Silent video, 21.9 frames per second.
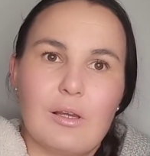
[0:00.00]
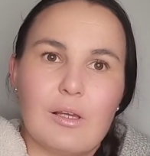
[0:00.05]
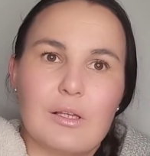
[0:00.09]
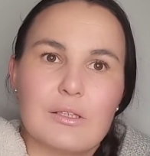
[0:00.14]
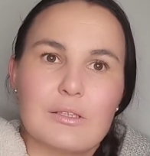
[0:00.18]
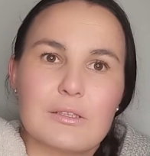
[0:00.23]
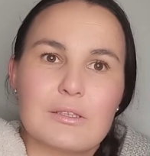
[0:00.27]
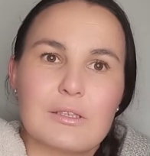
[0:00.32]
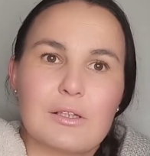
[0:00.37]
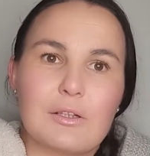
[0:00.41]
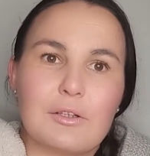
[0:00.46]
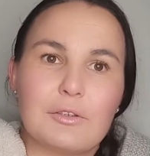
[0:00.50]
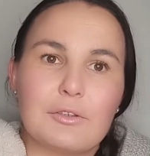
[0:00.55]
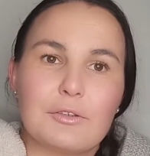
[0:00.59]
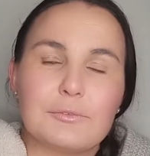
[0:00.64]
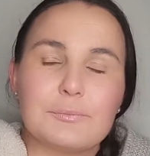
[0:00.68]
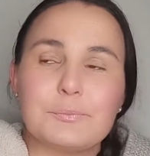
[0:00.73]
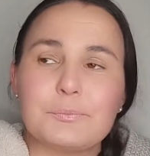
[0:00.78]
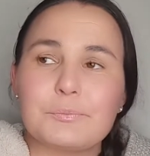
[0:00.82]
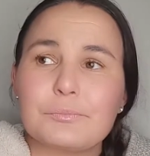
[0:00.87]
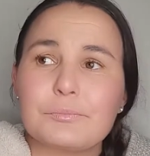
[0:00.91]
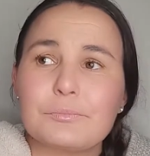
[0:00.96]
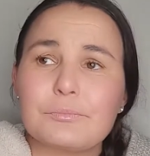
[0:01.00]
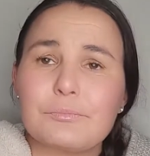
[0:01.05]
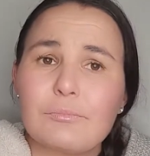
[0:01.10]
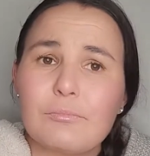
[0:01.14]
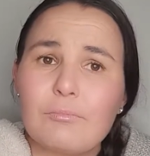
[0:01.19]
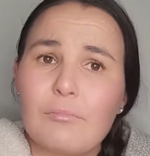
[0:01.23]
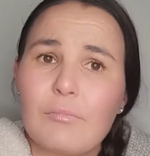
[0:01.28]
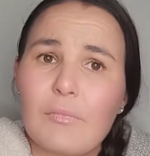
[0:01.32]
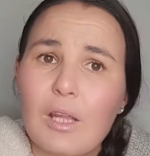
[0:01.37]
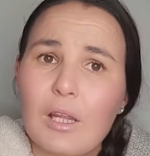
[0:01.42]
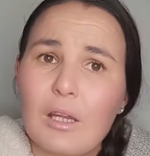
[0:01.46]
So
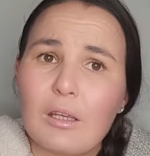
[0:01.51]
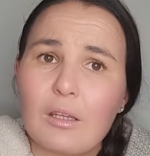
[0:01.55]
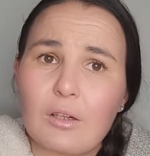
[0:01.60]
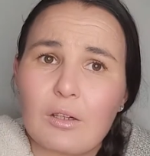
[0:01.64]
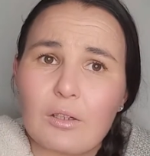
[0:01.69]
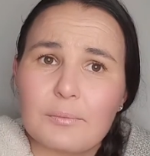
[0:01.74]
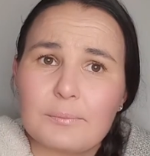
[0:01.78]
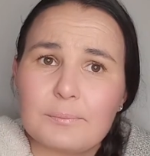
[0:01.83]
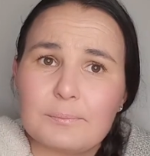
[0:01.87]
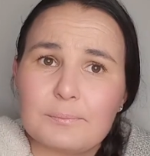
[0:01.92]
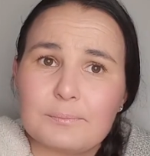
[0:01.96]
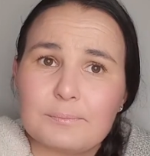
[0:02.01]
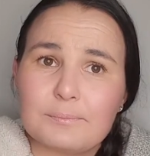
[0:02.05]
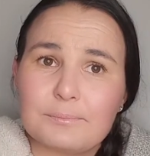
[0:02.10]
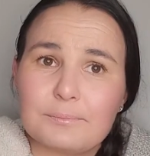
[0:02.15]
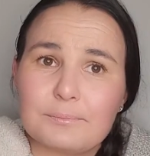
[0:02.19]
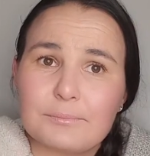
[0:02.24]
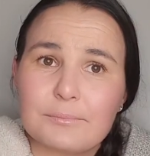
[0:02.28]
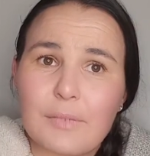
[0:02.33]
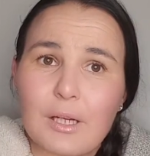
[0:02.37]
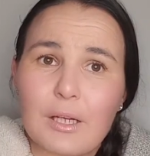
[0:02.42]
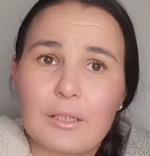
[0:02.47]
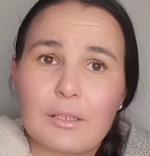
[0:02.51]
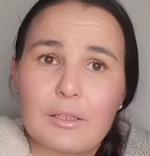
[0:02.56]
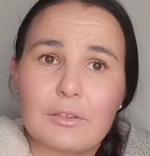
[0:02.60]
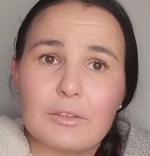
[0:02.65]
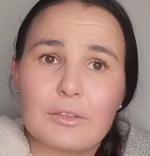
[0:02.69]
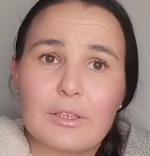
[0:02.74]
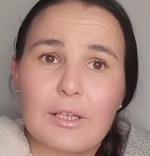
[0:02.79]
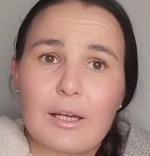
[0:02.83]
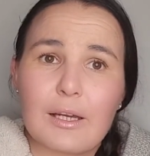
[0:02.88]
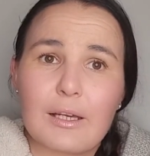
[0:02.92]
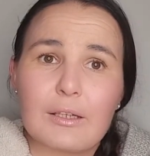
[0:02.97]
yeah, I
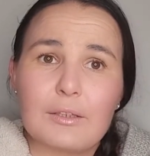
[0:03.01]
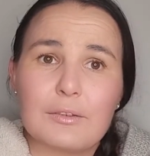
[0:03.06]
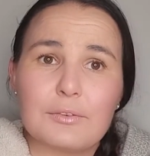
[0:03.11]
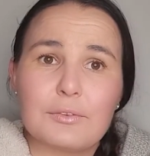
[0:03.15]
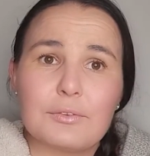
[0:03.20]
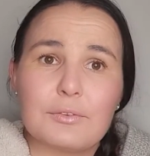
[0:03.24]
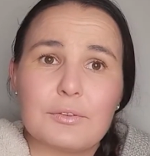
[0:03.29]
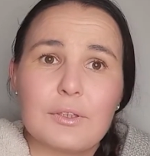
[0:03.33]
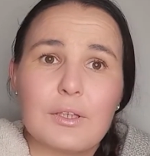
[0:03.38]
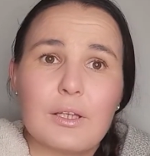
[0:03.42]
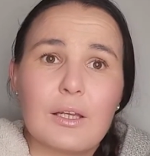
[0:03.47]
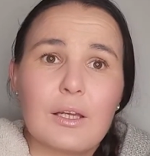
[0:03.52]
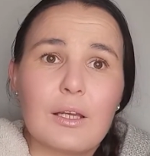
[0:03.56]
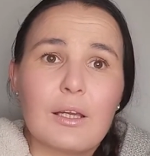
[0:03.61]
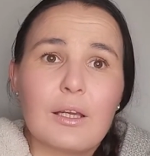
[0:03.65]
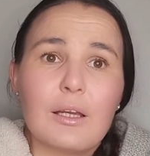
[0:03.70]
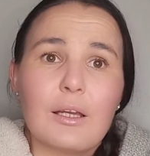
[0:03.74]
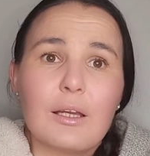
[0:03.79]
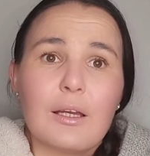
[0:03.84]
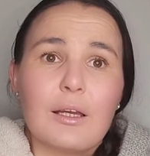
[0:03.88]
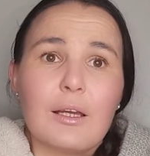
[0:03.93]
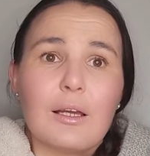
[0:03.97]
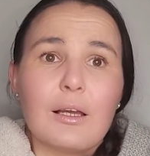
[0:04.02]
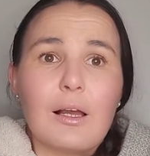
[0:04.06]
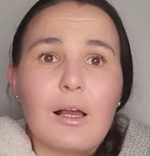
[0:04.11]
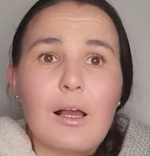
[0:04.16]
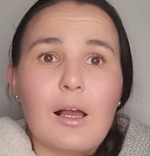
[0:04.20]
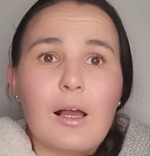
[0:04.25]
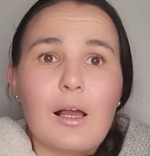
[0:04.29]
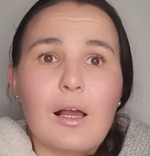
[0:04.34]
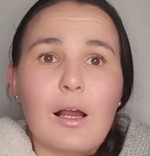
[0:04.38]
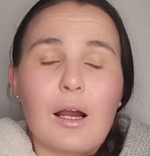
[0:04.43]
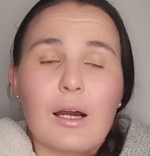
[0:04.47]
don't have
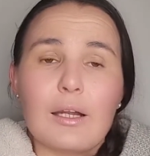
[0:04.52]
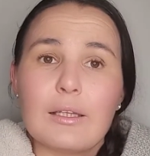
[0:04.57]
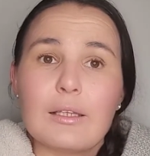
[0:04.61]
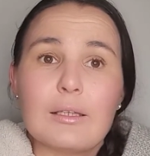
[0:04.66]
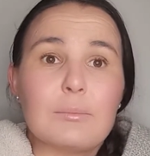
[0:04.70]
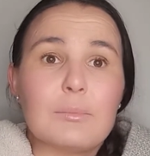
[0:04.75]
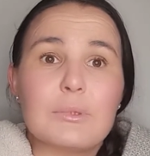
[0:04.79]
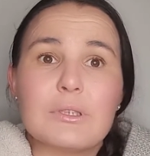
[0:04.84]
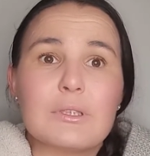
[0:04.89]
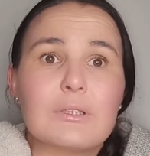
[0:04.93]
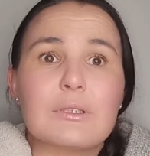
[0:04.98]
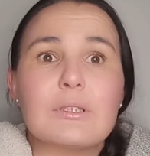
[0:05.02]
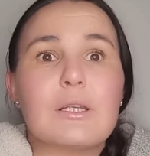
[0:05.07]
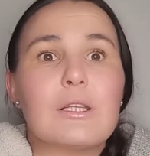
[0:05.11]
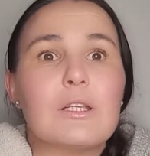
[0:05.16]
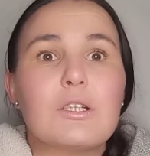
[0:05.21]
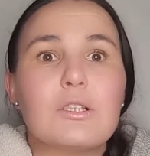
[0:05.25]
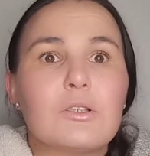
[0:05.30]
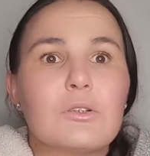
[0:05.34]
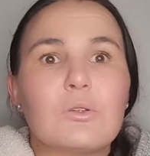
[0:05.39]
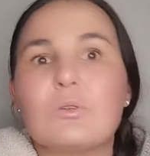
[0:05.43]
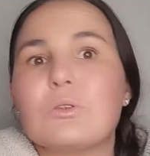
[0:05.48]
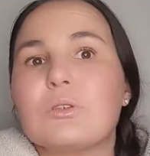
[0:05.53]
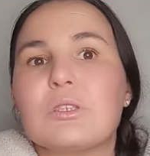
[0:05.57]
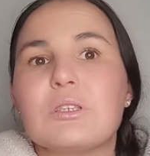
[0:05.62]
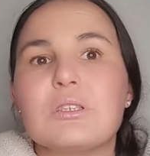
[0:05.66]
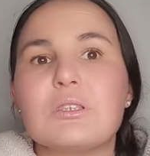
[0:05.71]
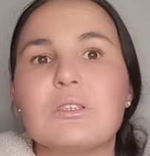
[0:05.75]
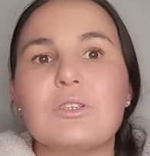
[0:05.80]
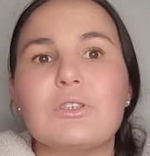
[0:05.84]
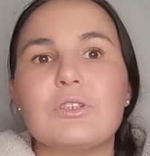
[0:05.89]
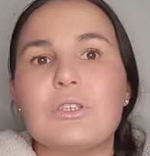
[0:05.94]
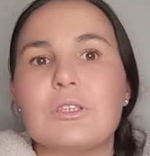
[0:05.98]
unlimited resources
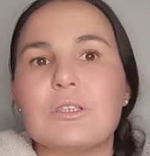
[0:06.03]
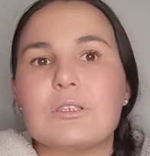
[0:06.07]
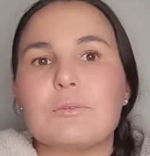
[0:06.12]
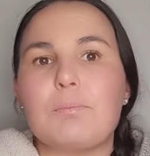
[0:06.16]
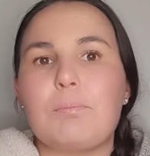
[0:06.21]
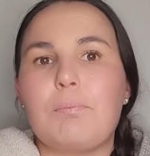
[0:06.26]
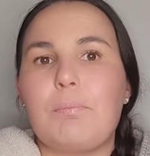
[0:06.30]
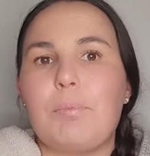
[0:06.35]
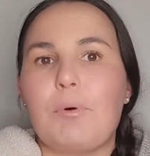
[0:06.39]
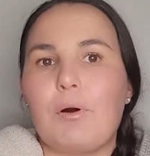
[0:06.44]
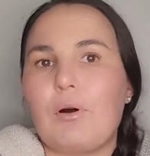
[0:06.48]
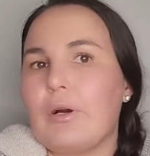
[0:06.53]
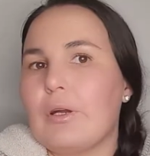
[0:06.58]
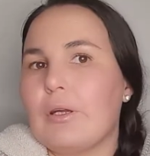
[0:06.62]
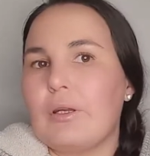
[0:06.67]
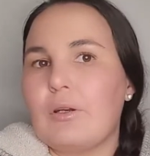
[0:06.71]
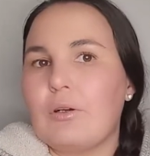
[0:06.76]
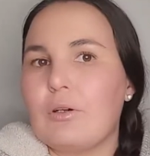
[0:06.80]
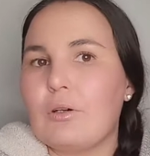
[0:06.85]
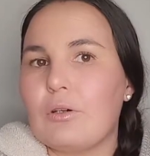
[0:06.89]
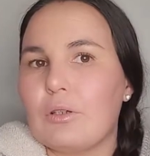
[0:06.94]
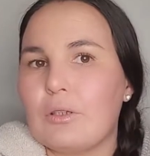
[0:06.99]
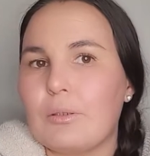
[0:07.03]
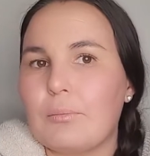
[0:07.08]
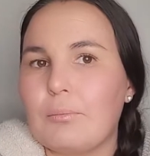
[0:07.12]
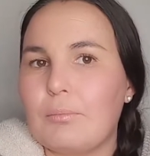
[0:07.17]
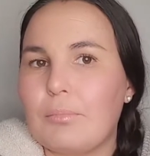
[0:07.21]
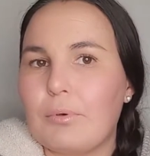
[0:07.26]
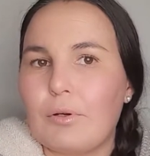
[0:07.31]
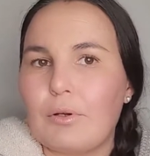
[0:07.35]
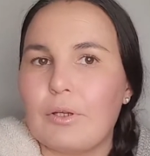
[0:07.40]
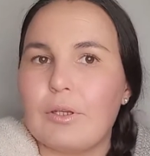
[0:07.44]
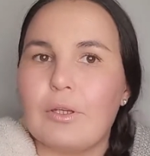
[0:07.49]
to just buy yarn and
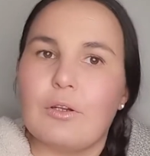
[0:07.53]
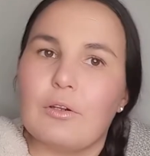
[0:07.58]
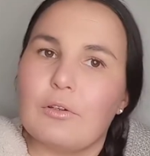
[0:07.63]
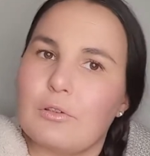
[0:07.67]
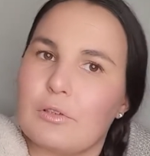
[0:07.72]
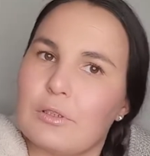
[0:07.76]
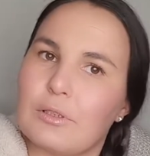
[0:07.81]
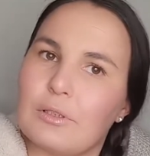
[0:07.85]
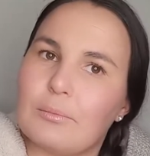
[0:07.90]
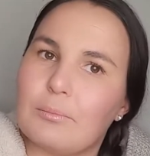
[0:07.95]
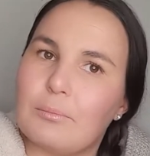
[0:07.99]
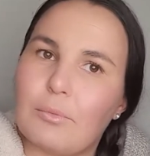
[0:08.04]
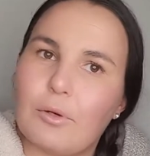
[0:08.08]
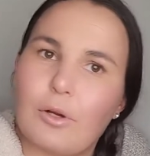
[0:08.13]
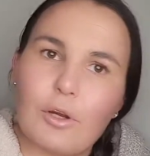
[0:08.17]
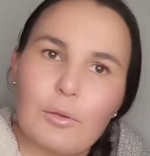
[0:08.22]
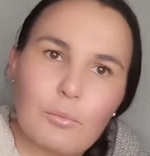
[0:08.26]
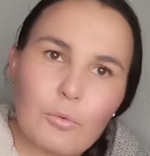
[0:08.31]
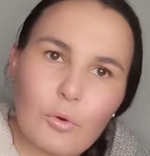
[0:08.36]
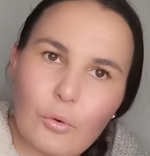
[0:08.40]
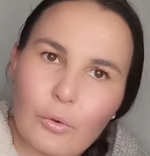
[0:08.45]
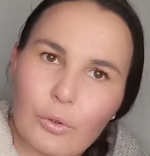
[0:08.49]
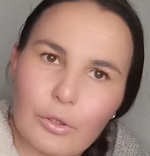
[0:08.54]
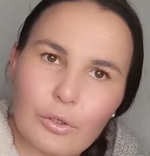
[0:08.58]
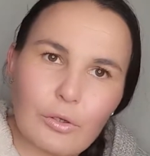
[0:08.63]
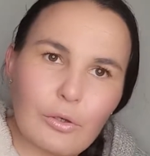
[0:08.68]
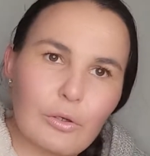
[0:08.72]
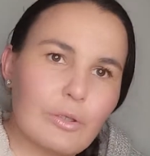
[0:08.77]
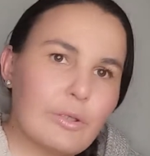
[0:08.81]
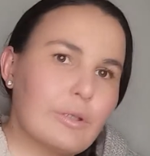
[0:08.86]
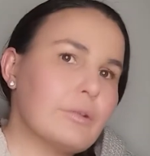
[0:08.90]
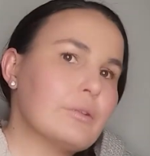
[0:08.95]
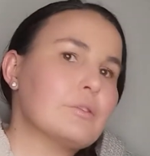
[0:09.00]
buy yarn and buy more
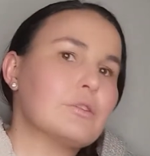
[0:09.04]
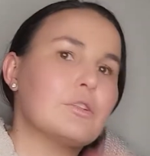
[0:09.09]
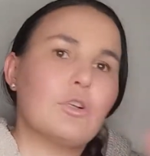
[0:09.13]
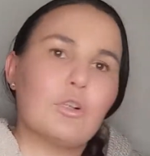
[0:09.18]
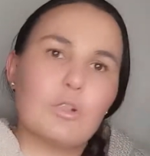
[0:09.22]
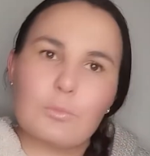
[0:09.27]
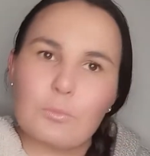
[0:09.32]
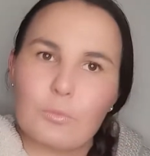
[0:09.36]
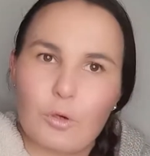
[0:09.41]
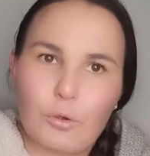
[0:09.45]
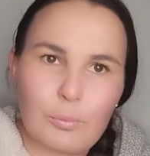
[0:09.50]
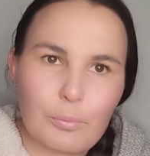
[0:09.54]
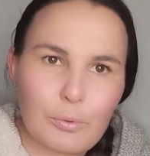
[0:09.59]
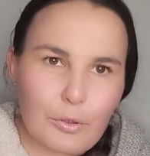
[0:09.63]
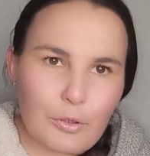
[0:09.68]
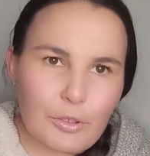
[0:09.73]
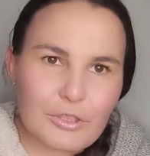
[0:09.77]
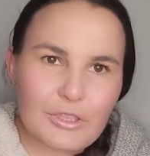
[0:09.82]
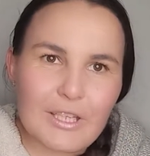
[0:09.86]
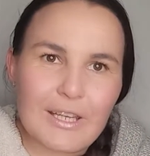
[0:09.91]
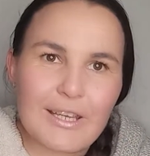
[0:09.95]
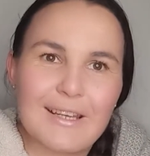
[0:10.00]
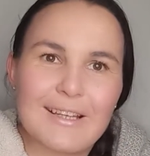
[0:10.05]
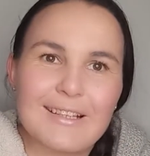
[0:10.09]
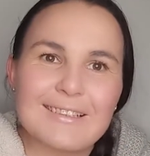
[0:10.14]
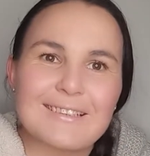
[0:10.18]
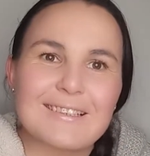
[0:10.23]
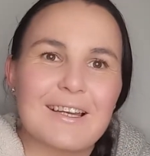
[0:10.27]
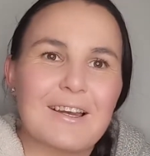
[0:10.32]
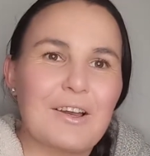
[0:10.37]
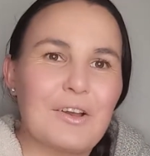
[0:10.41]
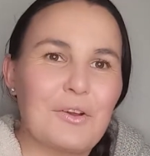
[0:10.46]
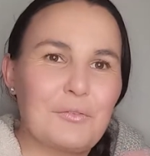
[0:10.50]
yarn and start more
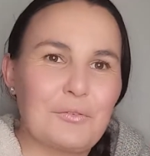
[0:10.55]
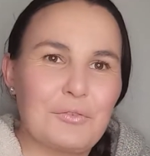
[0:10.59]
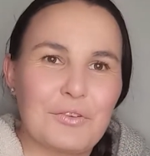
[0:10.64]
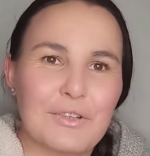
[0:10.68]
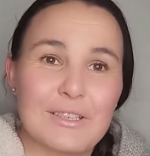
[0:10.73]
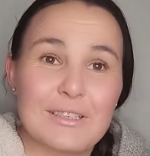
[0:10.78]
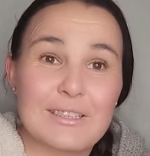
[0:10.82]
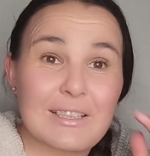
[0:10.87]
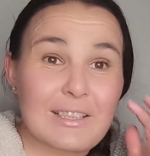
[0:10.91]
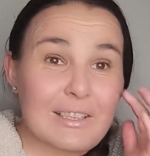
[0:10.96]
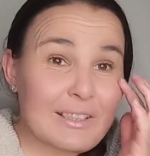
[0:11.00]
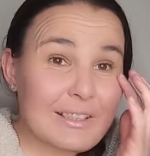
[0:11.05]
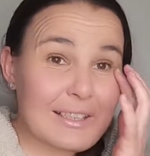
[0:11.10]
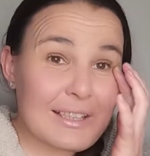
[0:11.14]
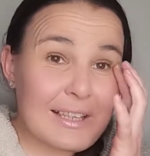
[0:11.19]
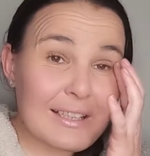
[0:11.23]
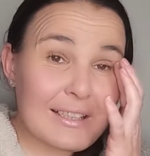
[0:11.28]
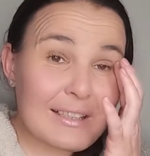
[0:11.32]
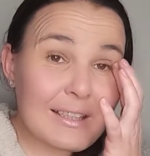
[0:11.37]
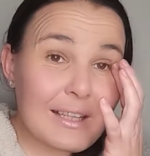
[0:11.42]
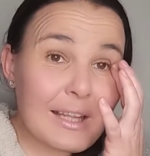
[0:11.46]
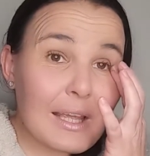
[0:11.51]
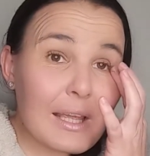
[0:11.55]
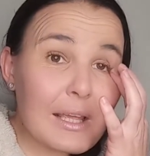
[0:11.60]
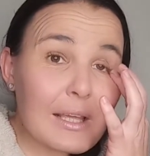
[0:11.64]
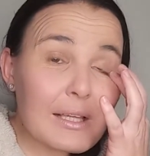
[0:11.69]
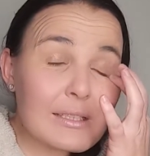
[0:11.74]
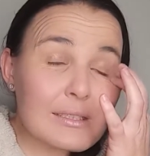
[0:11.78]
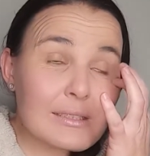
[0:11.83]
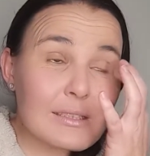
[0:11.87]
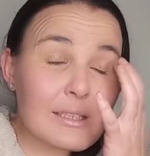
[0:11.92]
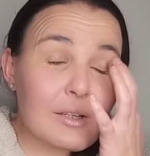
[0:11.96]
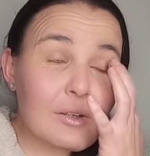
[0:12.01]
projects and things like that.
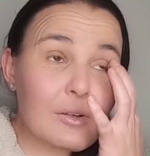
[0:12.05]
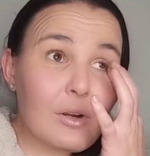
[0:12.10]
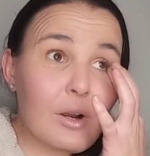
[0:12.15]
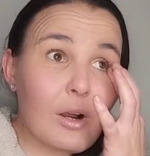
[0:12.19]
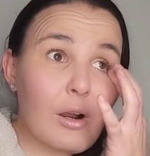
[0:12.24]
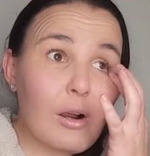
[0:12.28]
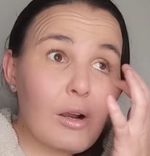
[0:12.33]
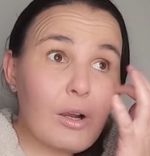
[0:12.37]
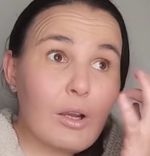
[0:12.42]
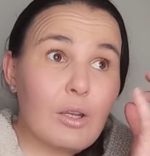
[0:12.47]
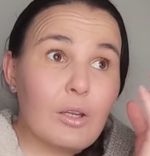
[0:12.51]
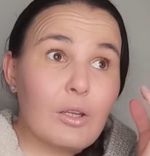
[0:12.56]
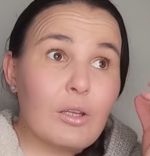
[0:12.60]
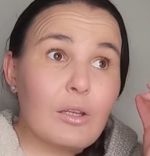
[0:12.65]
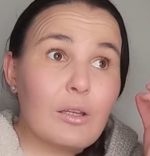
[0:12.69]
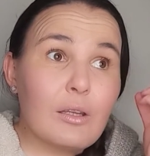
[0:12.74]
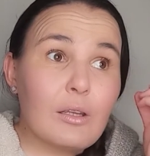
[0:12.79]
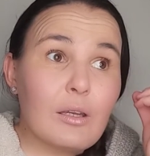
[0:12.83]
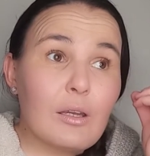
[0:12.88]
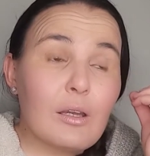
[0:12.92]
So I